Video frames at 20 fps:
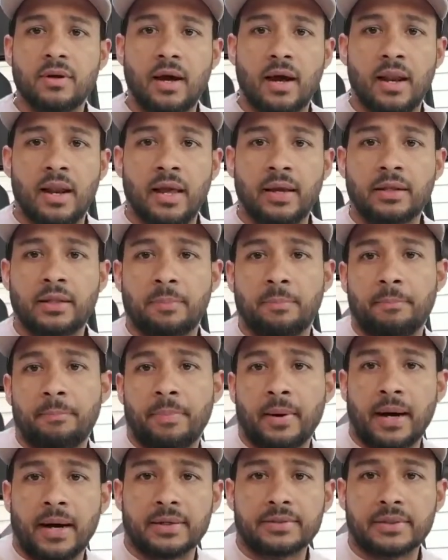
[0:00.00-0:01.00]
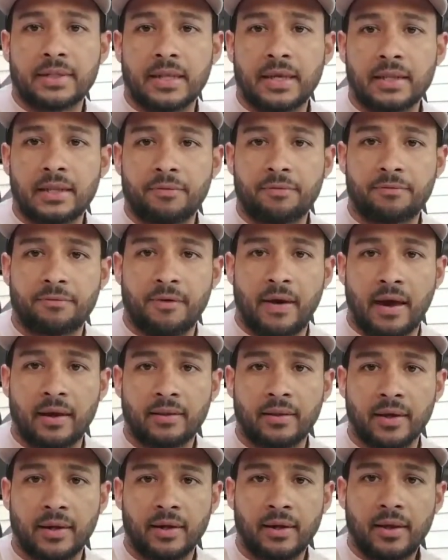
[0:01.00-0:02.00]
I like the box. I like the
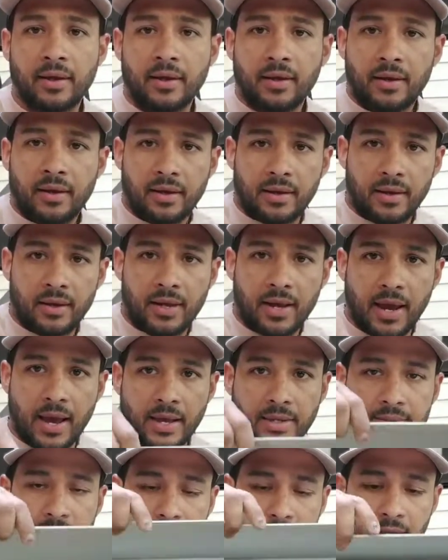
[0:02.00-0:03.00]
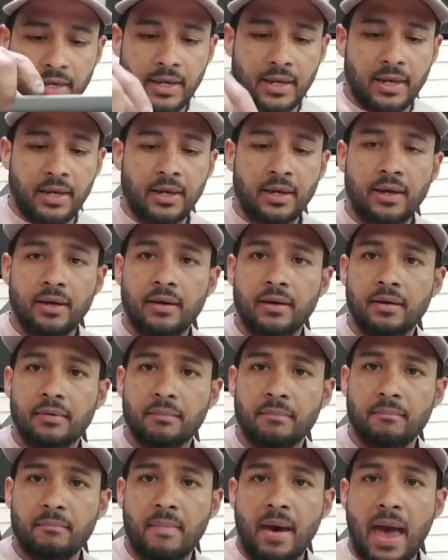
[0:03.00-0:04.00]
fact that it has a
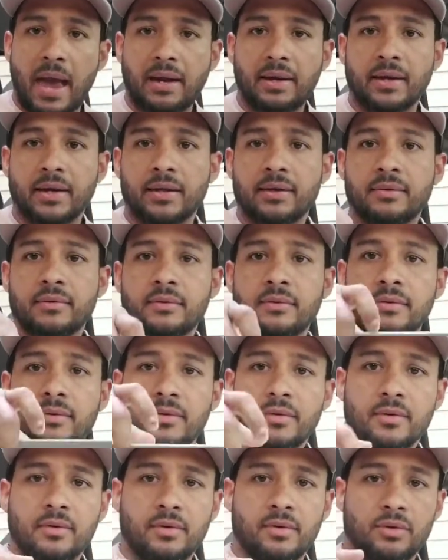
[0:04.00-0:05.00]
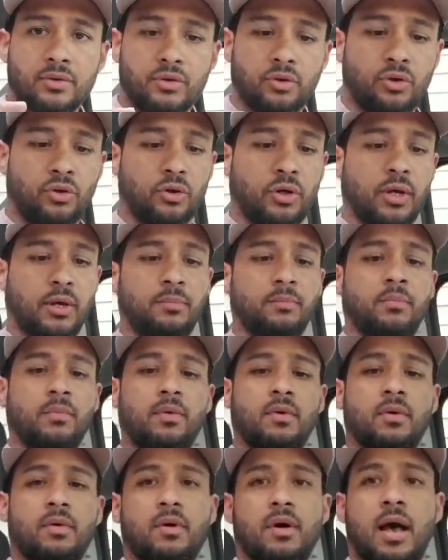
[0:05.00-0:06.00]
magnet, so you can
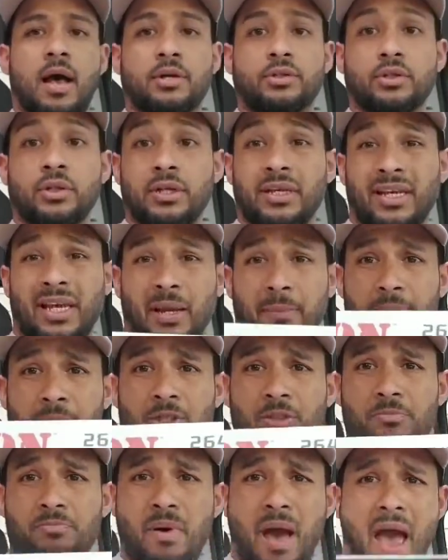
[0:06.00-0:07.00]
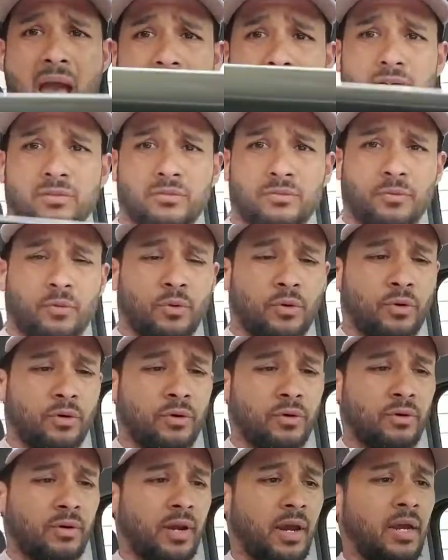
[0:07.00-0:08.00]
actually keep these bags
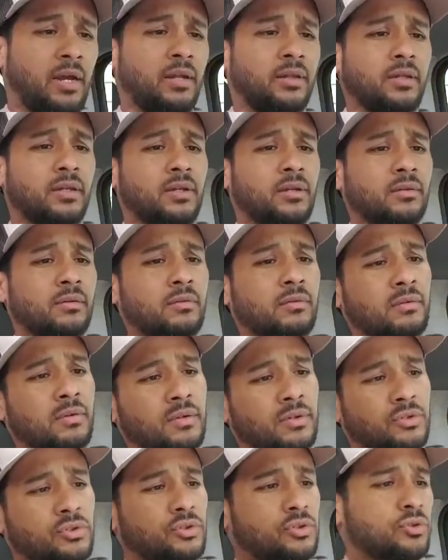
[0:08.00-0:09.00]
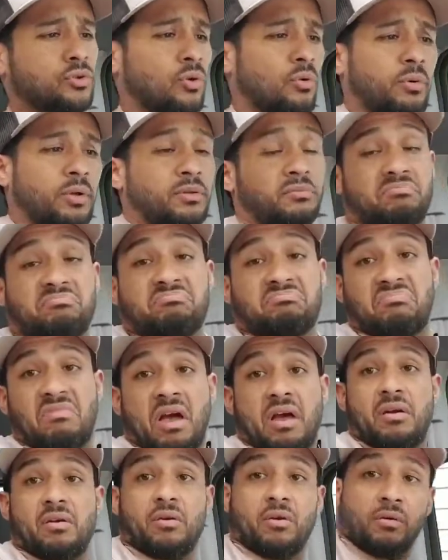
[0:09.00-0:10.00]
for anything, storing,
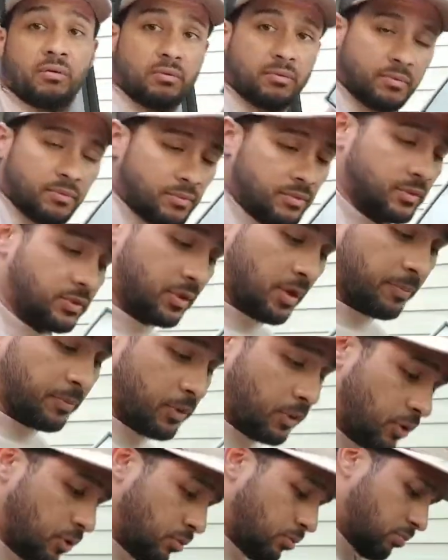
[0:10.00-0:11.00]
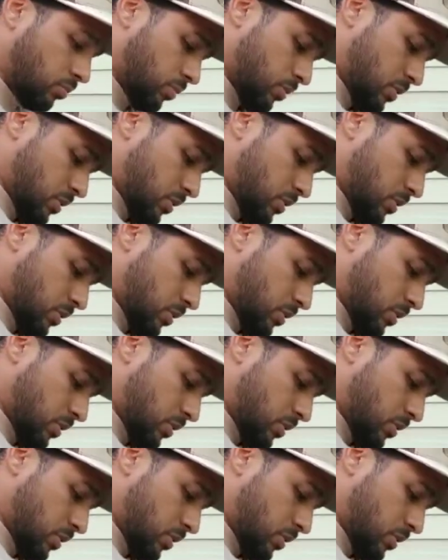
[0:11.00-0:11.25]
I don't know, it's up to you.